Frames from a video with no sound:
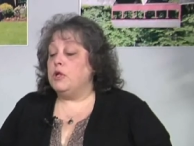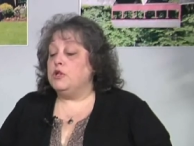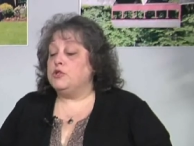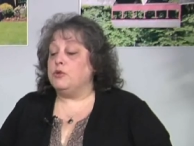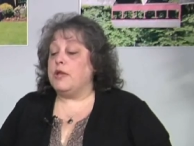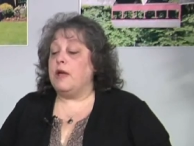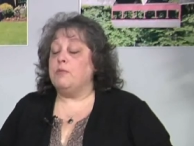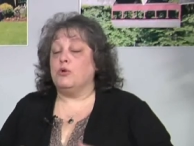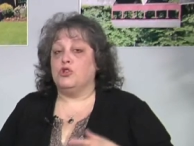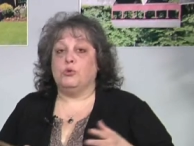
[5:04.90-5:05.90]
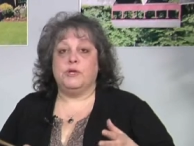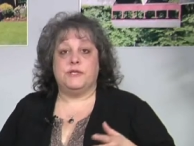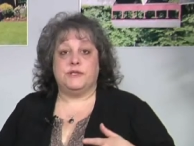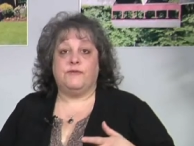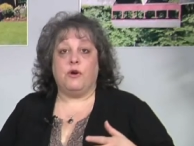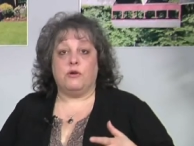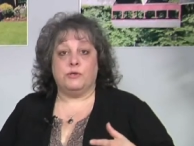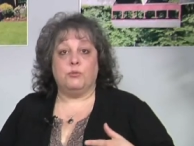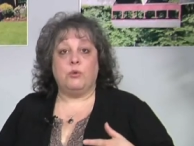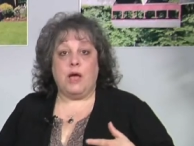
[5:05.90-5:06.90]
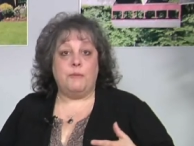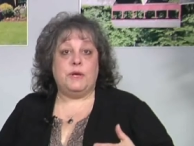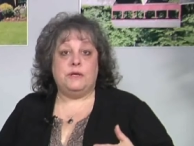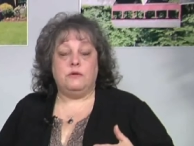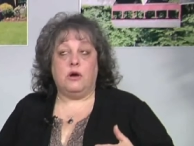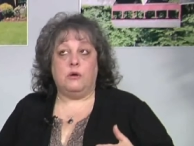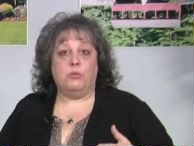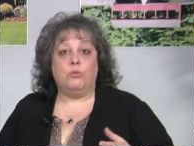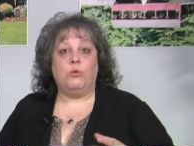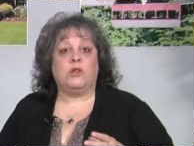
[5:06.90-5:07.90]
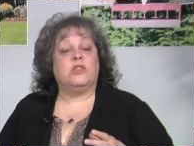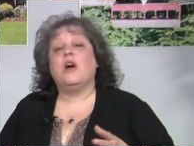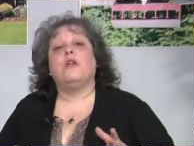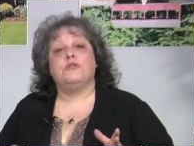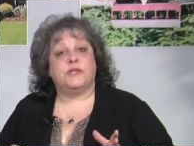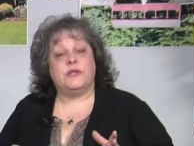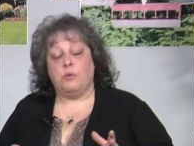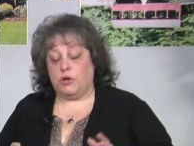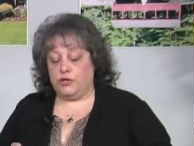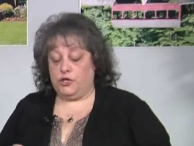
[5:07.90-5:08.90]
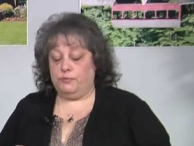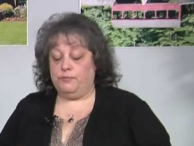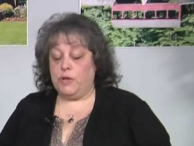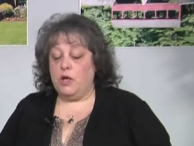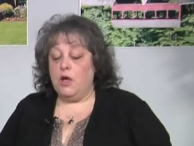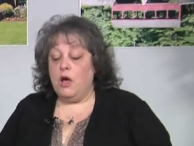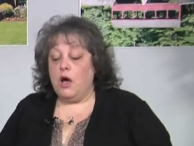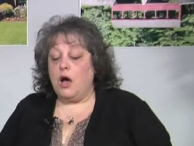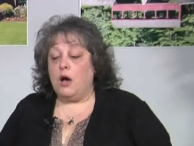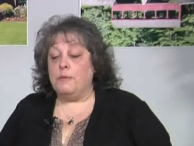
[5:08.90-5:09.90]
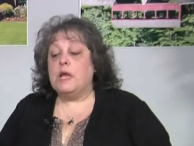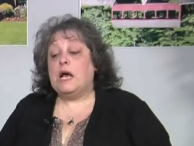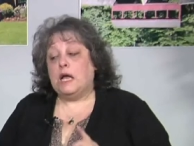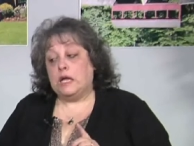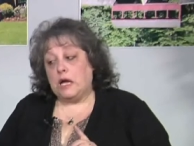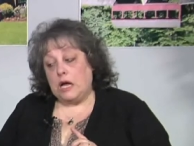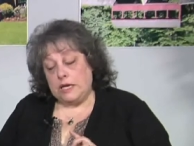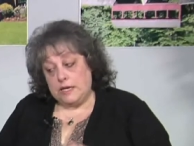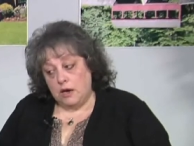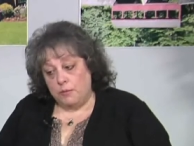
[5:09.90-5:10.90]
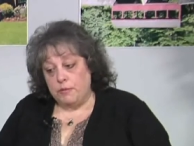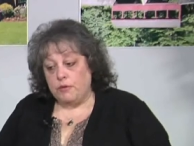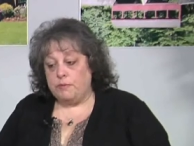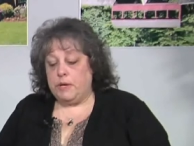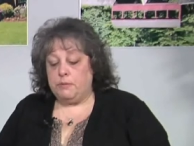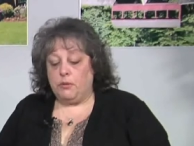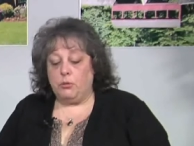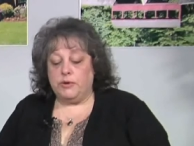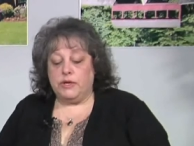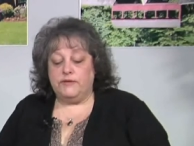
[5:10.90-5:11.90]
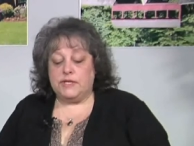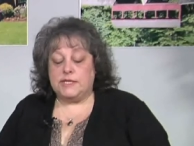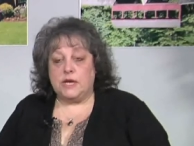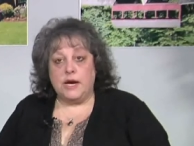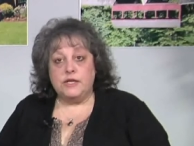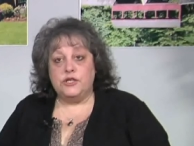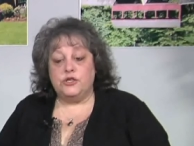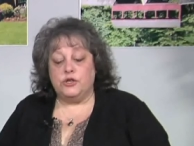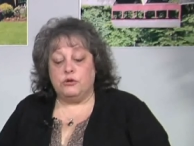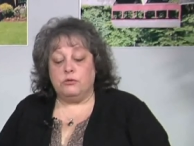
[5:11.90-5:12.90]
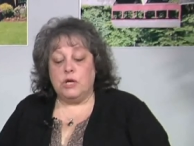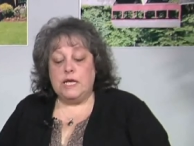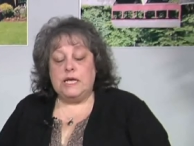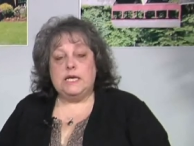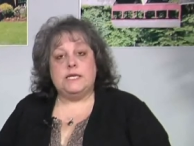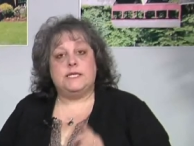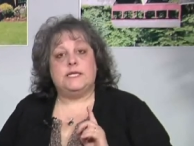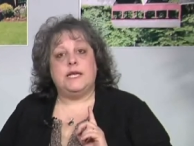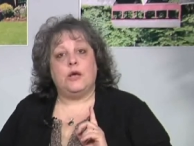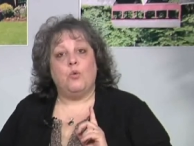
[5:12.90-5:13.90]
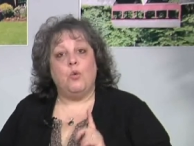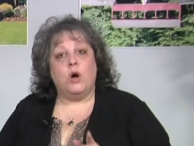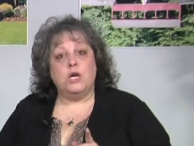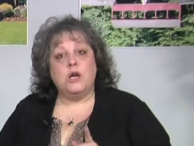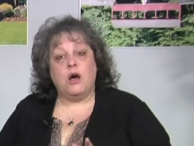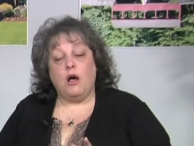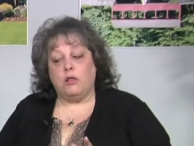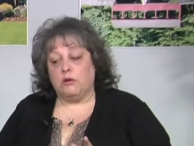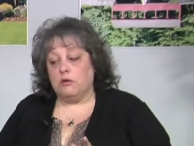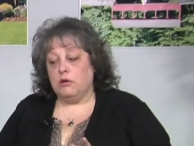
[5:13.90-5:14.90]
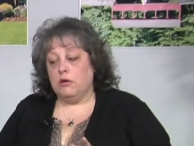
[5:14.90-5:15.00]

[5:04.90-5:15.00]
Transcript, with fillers: so they have more choice as far as how many, uh, what the colors that they want to do. Um, a, a number of people, what they've decided to do is to take one color